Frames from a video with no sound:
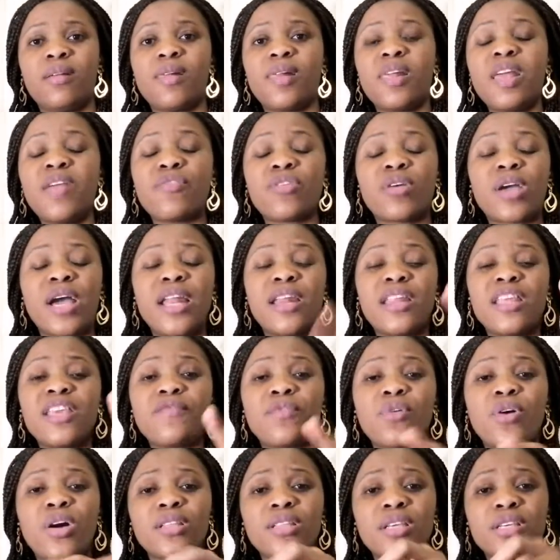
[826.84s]
If you can
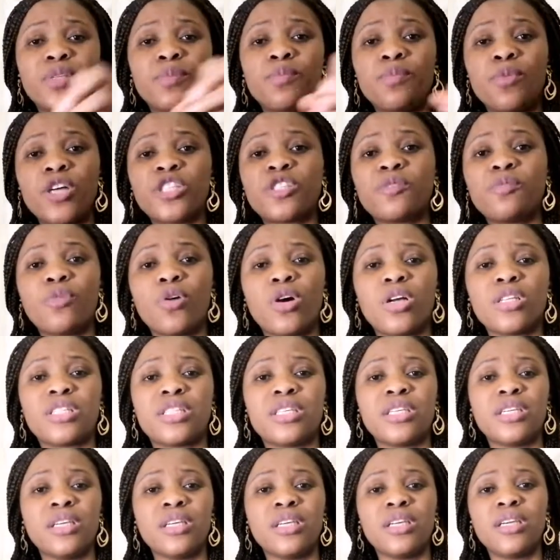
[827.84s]
leave all these small
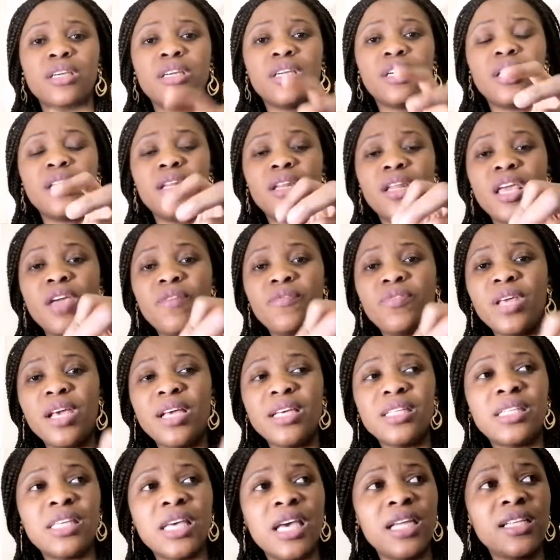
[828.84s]
things, leave
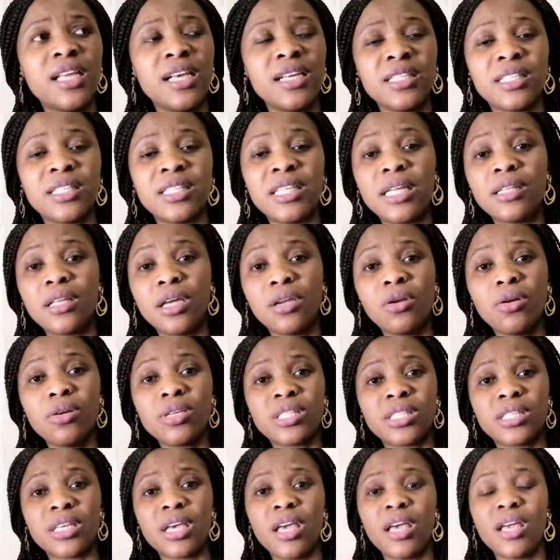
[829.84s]
them say, they not
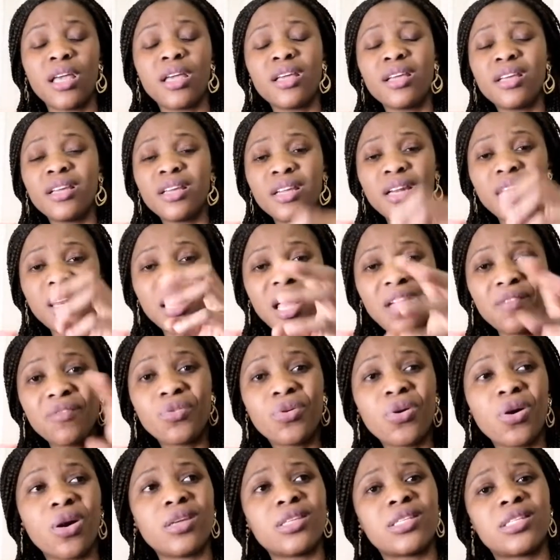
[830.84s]
say, leave
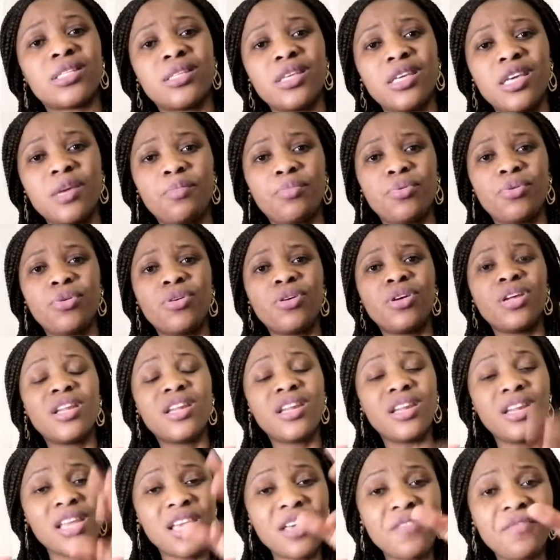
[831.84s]
gossip,
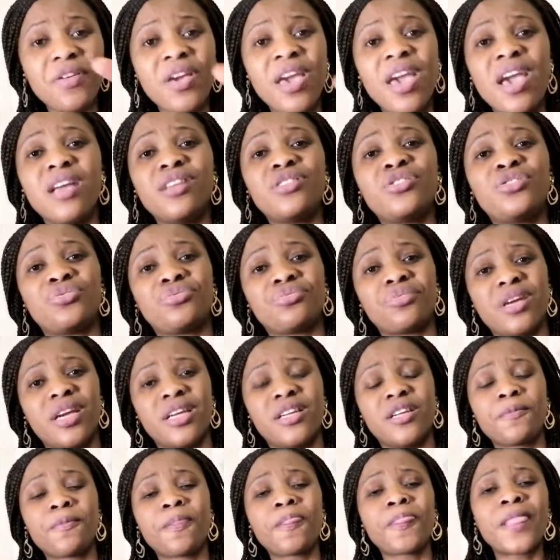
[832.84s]
leave
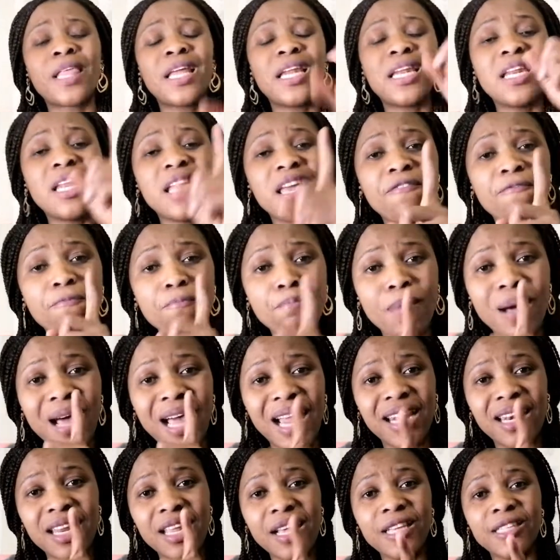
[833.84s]
hatred, leave
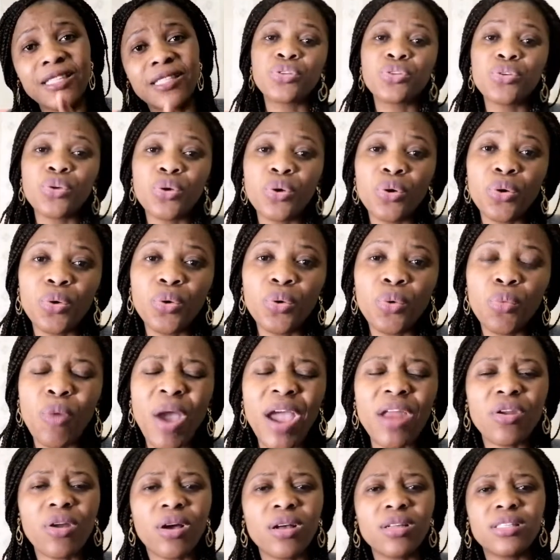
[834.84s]
malice. So
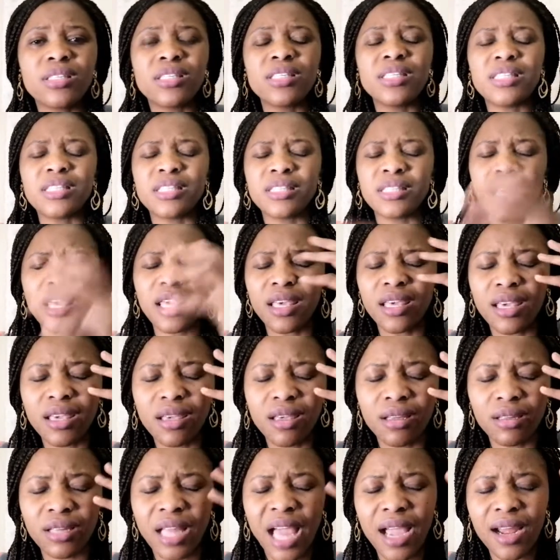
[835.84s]
why not
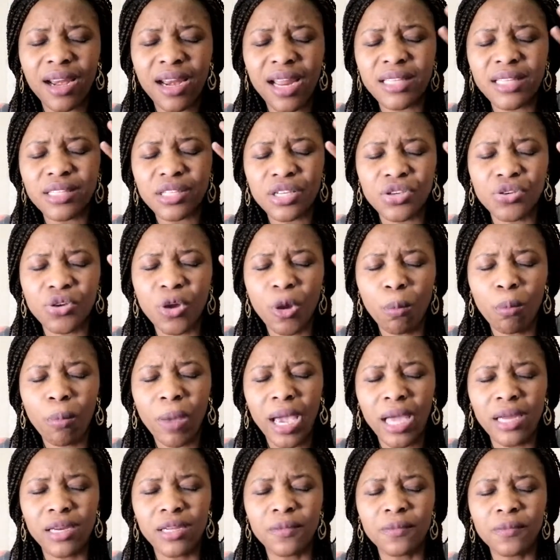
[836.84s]
think, calculate in your
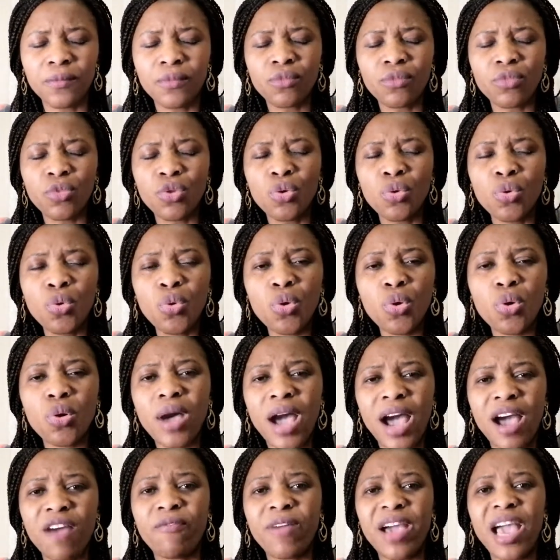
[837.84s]
mind, who
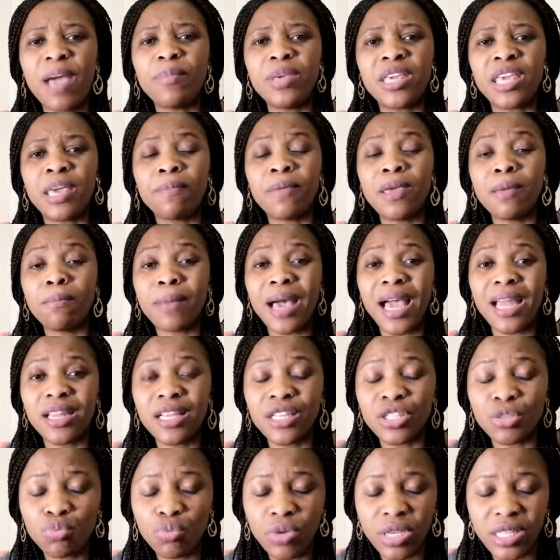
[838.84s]
have I been keeping
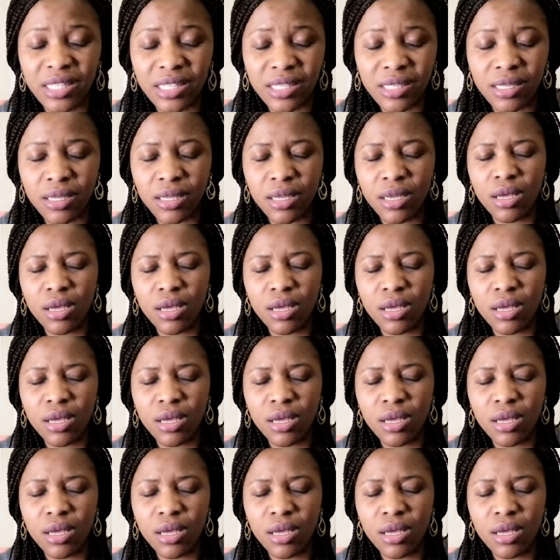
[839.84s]
malice with?